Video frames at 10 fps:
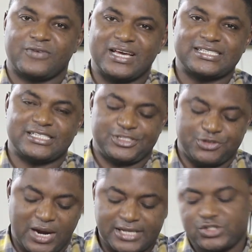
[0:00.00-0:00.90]
Of of getting
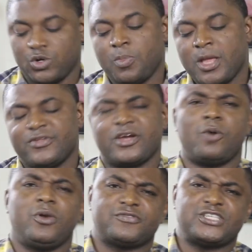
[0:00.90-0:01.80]
it right. So, a
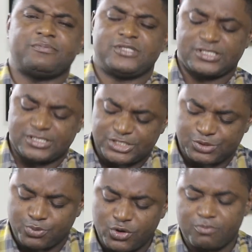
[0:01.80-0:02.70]
couple of chapters in
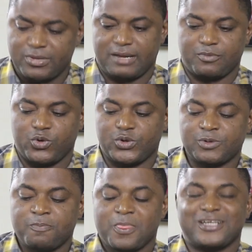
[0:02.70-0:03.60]
this book, but I'm
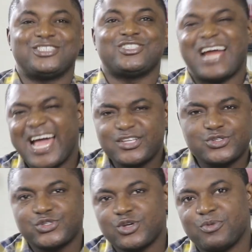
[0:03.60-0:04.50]
going to try
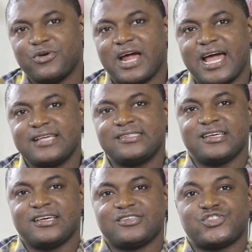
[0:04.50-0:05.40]
to
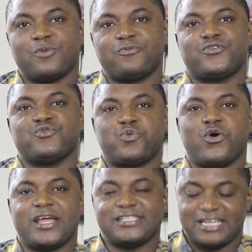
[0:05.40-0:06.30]
summarize some few
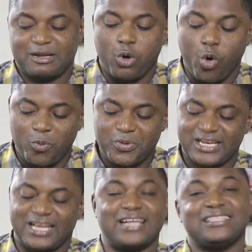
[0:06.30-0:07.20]
points, and I'm
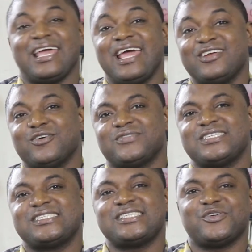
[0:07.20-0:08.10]
hoping that at the end of
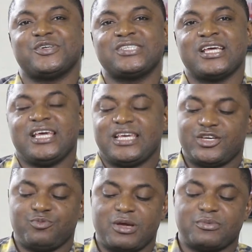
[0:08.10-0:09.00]
this series,
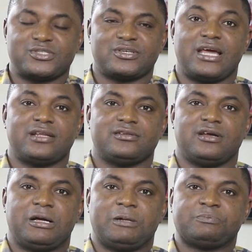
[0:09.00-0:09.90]
you'll be able to
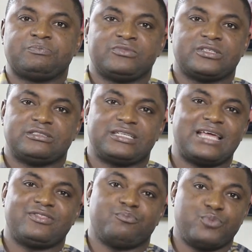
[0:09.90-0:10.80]
get um, to
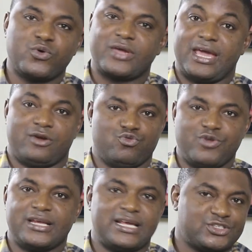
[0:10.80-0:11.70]
get the book and
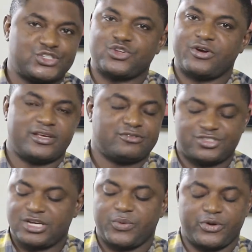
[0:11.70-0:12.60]
read and study,
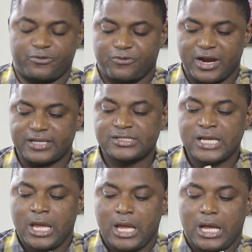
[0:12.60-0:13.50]
share with your friends.
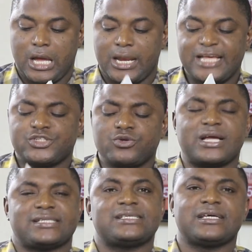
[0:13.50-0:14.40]
Uh, let's
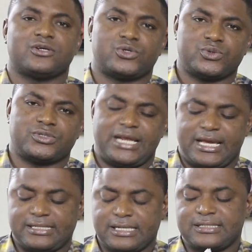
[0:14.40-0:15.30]
look at singlehood, and
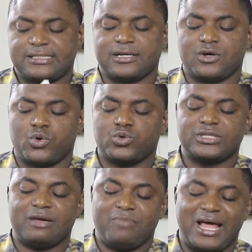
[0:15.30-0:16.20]
I said
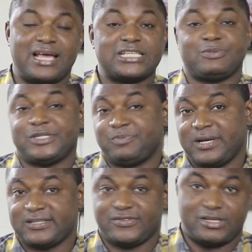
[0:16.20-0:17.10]
singlehood a balanced
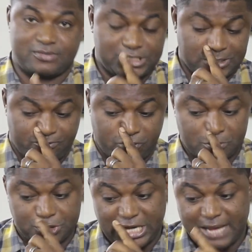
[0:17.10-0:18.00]
perspective. So I'm teaching
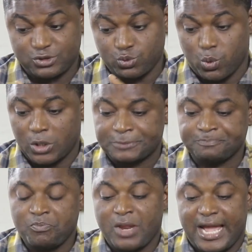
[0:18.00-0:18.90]
from chapter
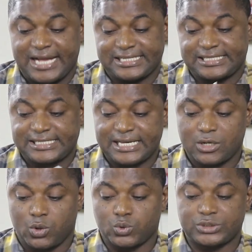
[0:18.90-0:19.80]
one. I said
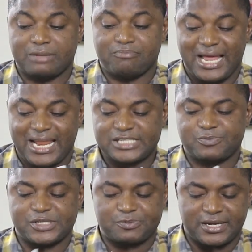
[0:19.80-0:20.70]
singlehood a
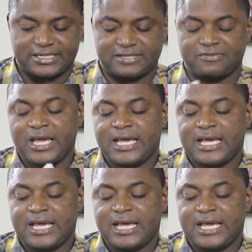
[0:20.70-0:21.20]
balanced perspective.